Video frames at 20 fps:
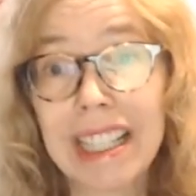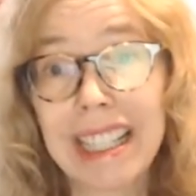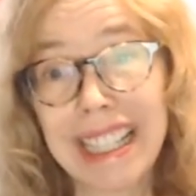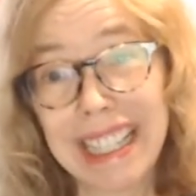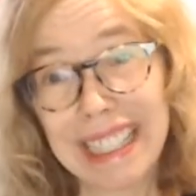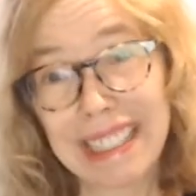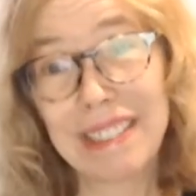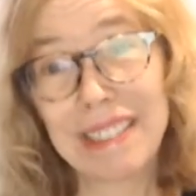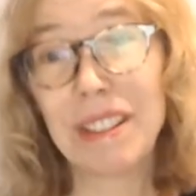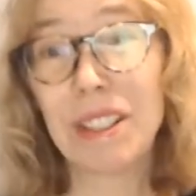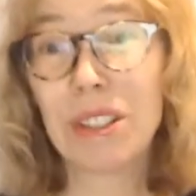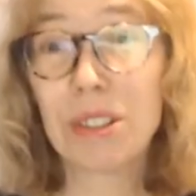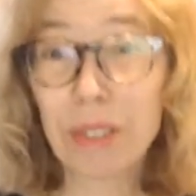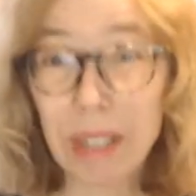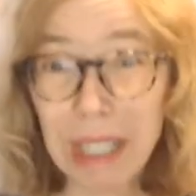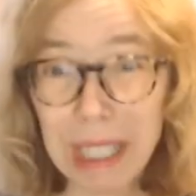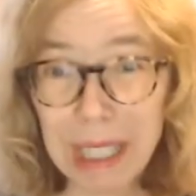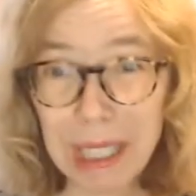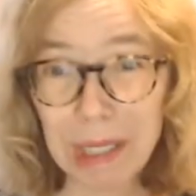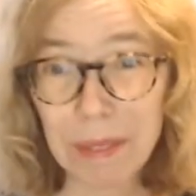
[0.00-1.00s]
is the
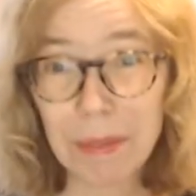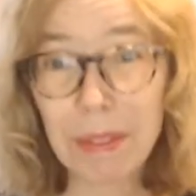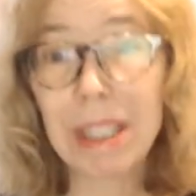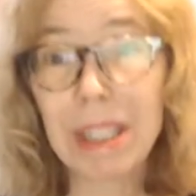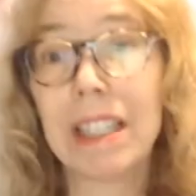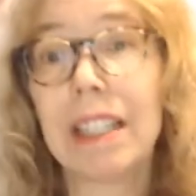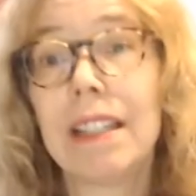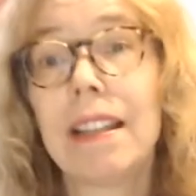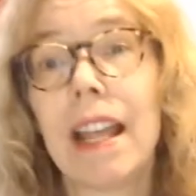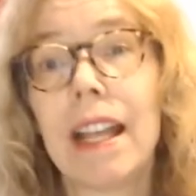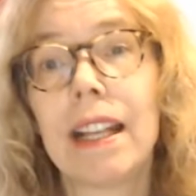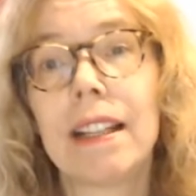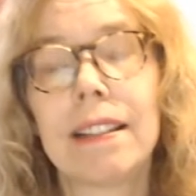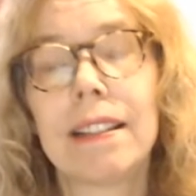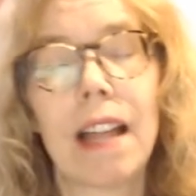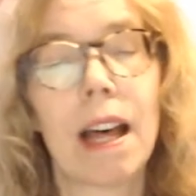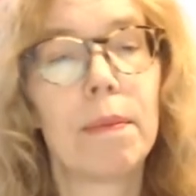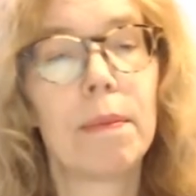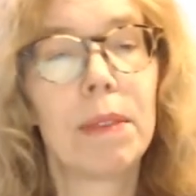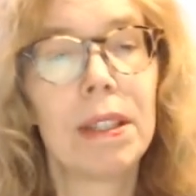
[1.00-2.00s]
dream that takes
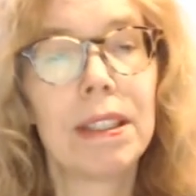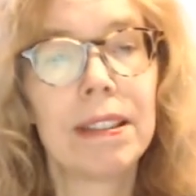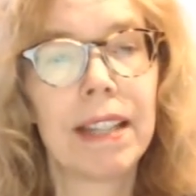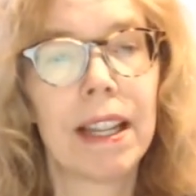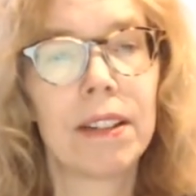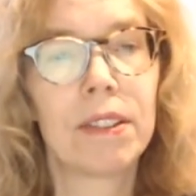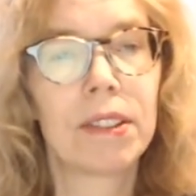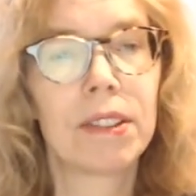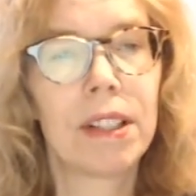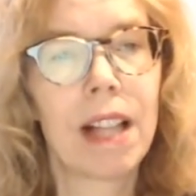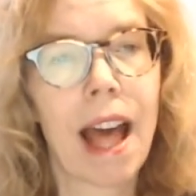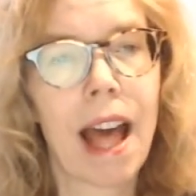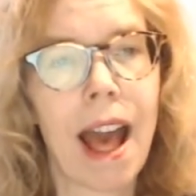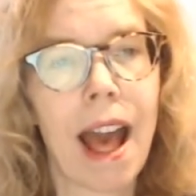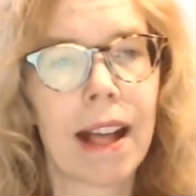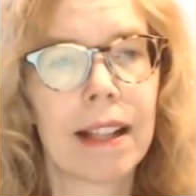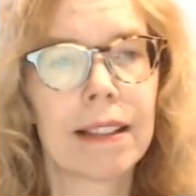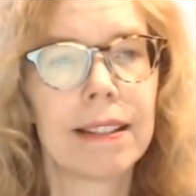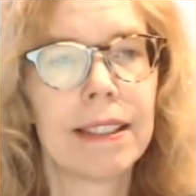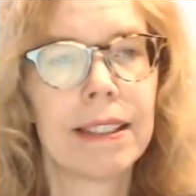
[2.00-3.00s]
up the central
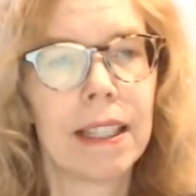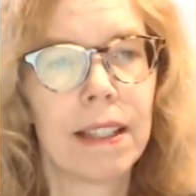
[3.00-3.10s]
acts